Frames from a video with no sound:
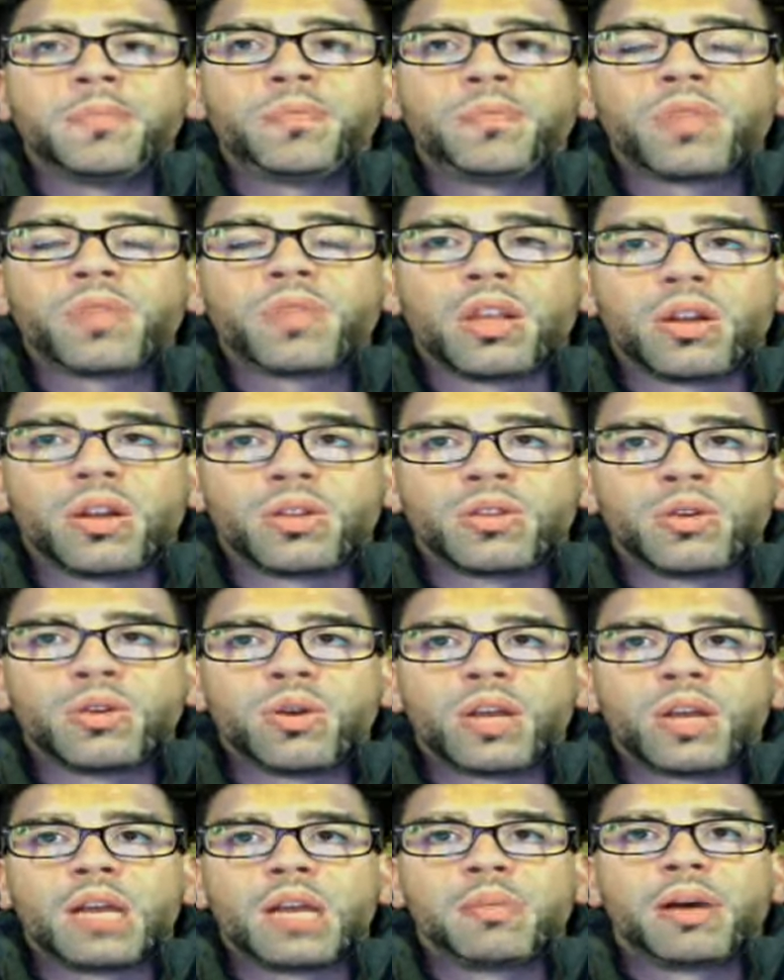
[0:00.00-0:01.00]
You know,
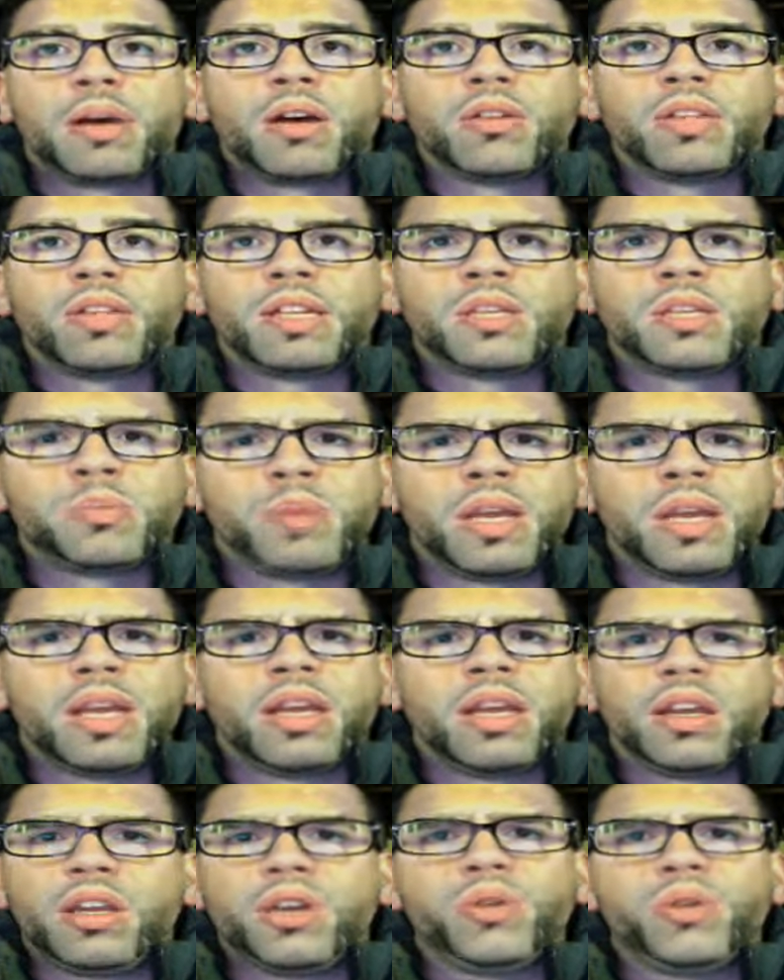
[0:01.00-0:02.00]
talking about this being a
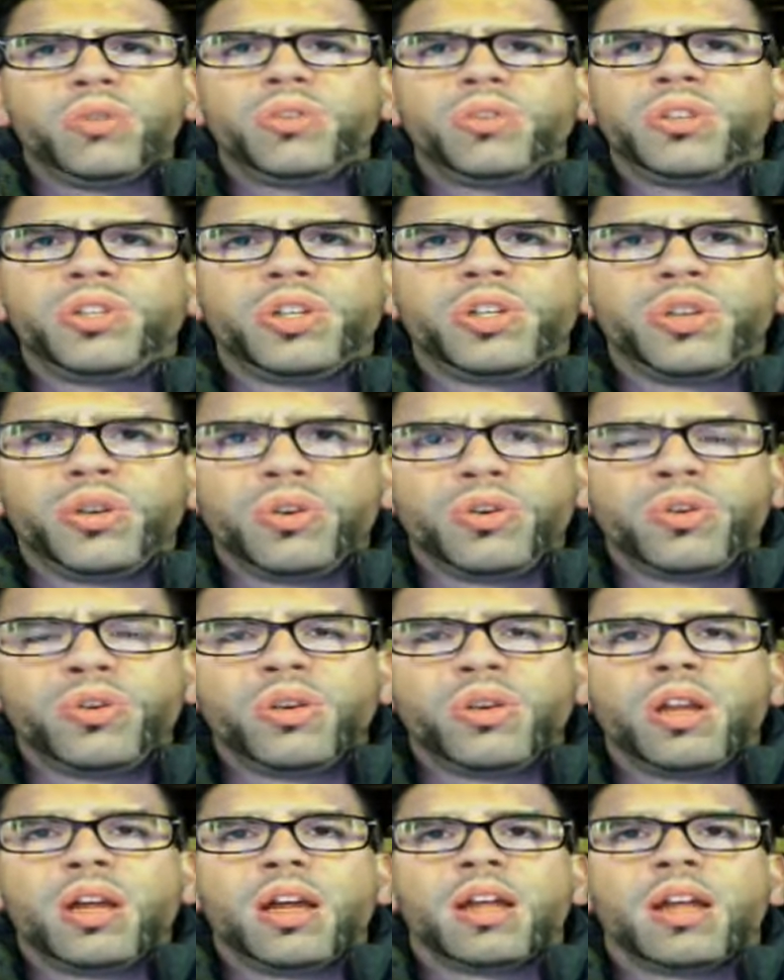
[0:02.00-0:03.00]
huge
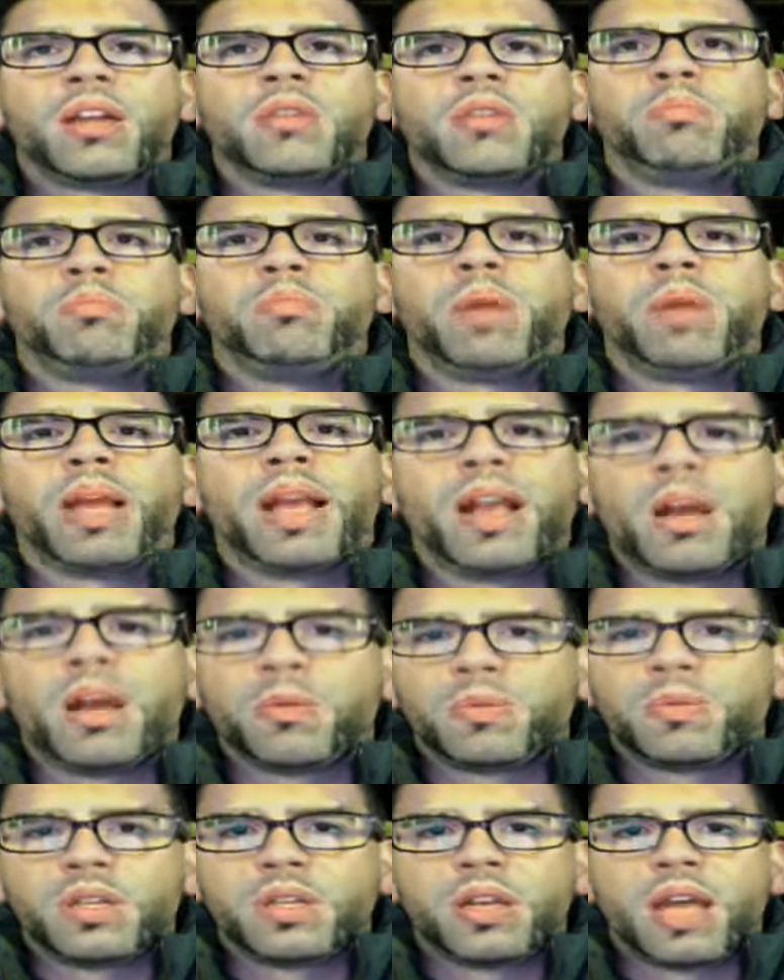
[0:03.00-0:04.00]
tune and bigging
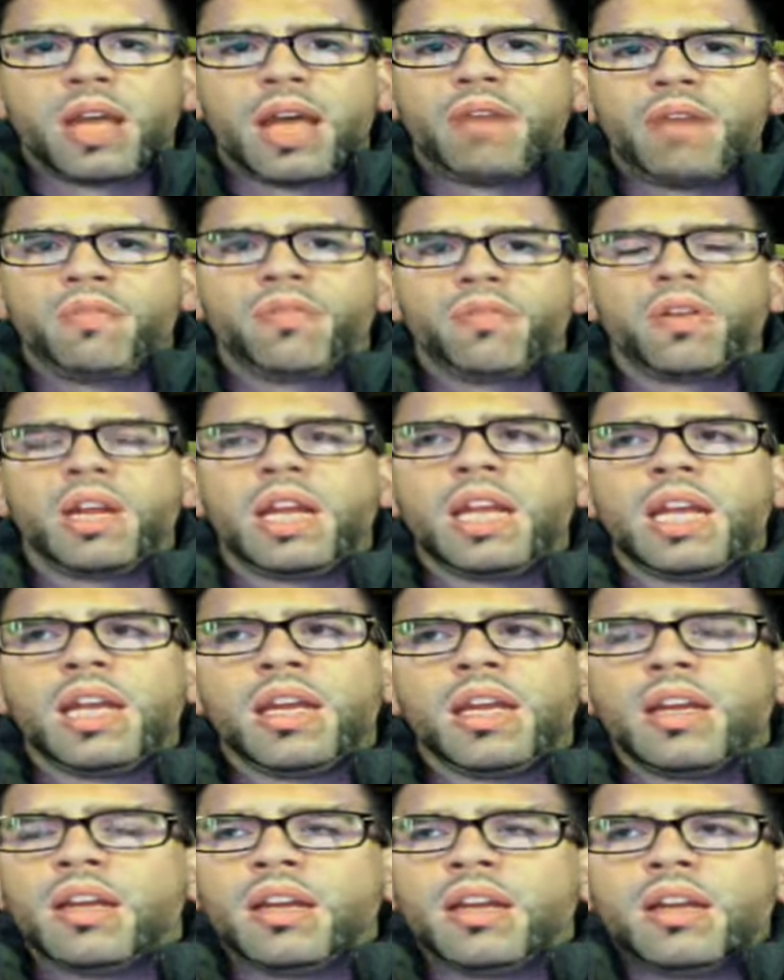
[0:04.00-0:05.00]
up to every
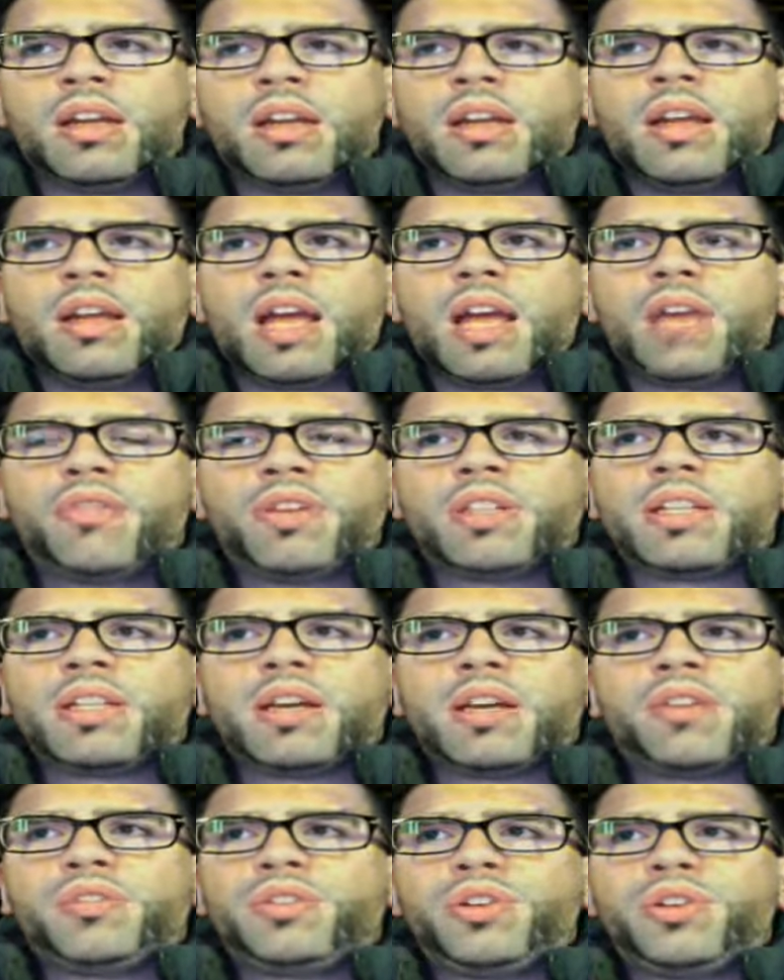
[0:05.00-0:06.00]
set
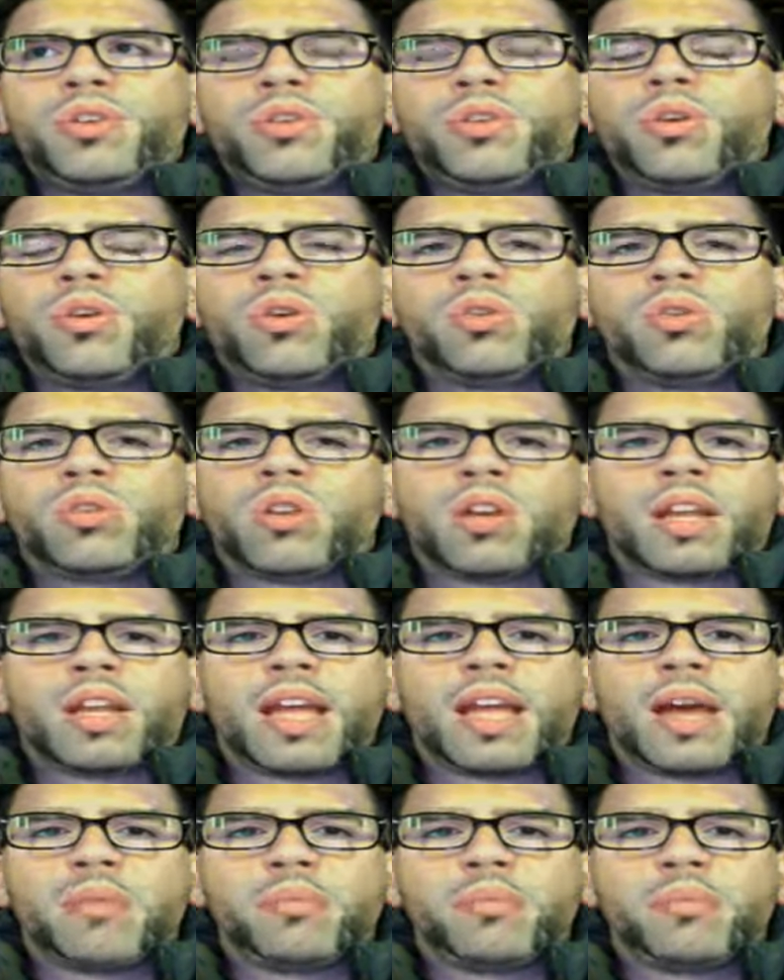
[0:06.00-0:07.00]
of student halls on
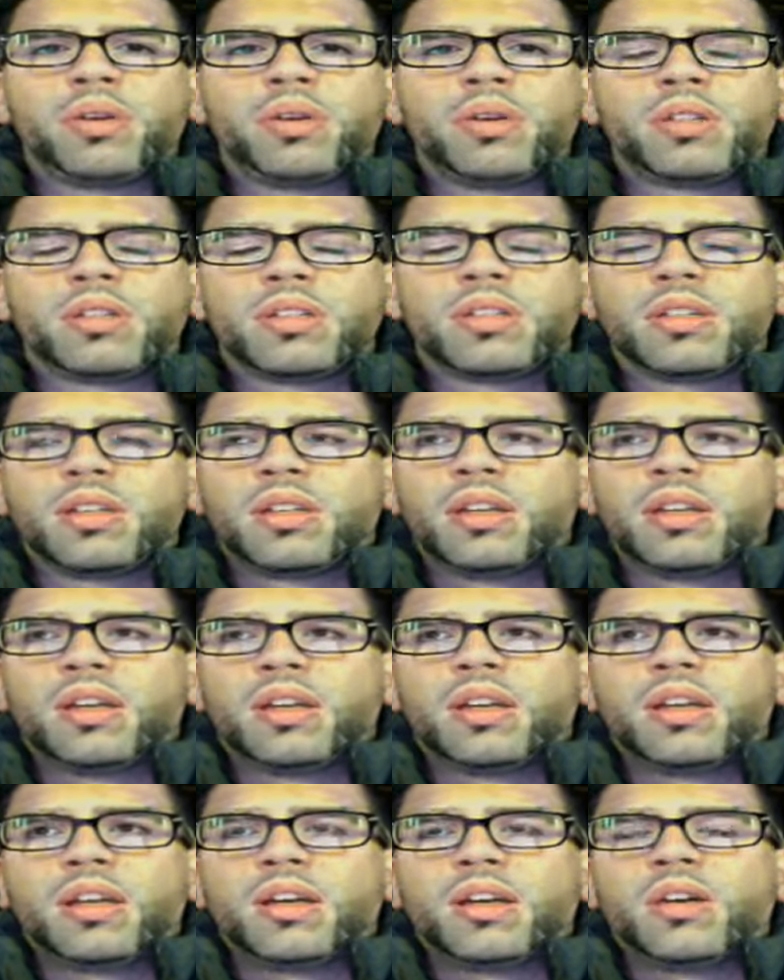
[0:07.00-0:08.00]
campus,
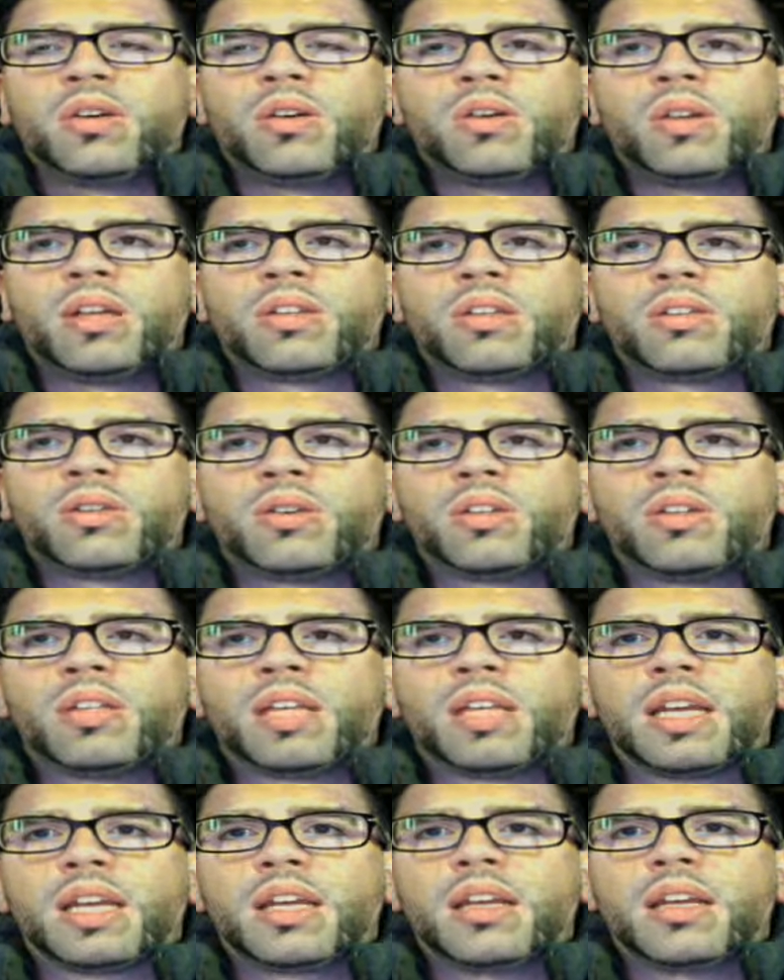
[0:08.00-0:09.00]
all that sort of
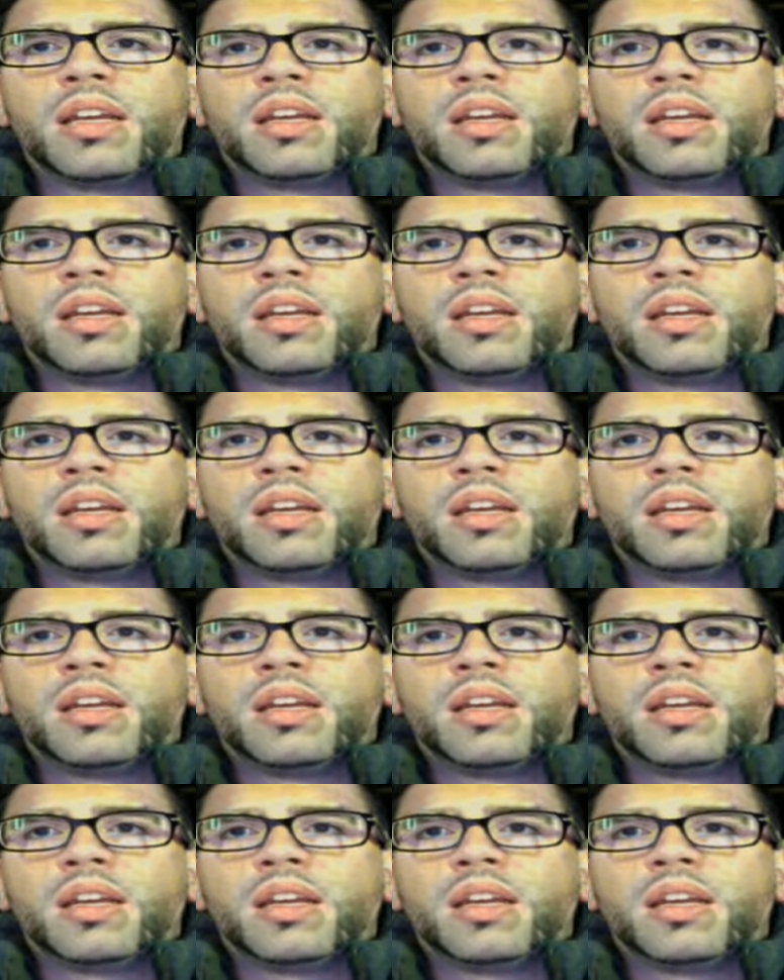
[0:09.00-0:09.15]
thing.